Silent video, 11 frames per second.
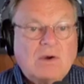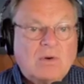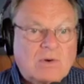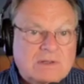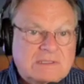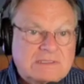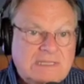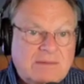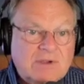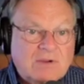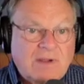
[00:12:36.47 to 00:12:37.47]
or the
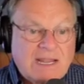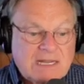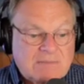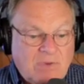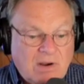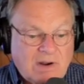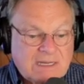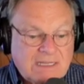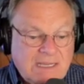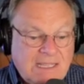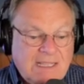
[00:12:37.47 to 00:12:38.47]
Democratic Party,